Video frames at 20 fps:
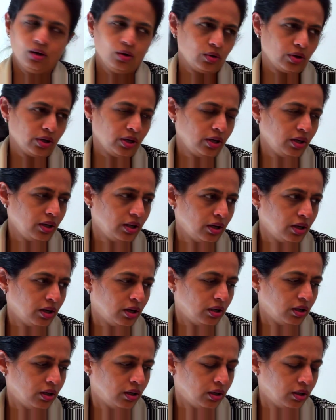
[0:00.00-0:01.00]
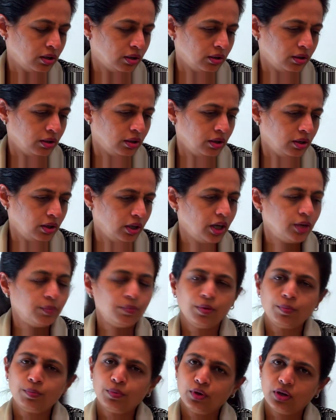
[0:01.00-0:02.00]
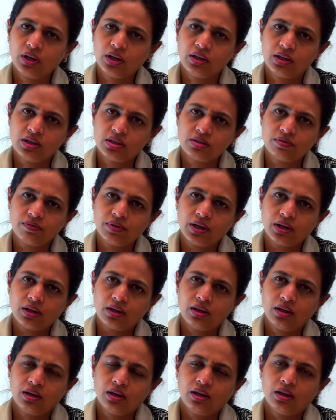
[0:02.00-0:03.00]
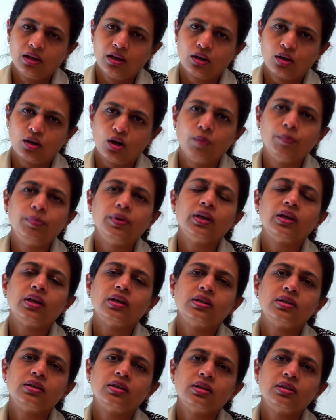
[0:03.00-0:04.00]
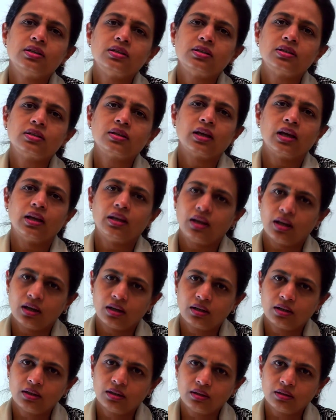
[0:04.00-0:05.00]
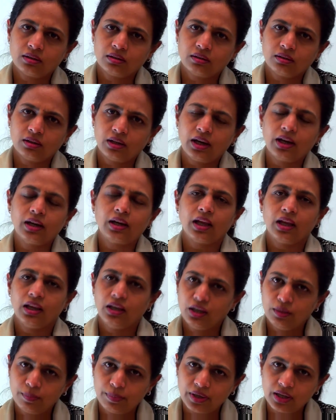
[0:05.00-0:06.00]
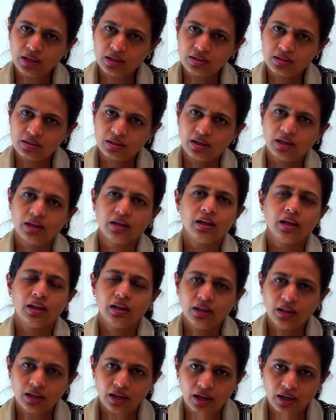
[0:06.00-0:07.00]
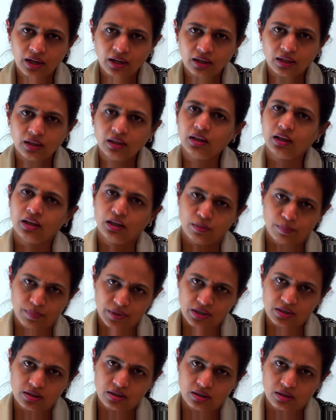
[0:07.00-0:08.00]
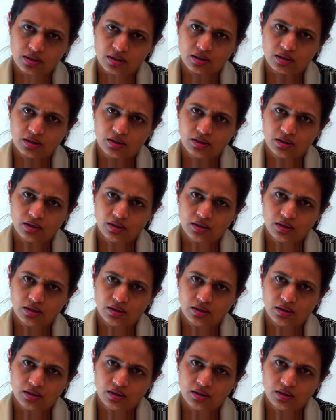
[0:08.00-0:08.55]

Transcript: Okay, let me put it this way. Complications can occur at any place, at any hand, in any patient.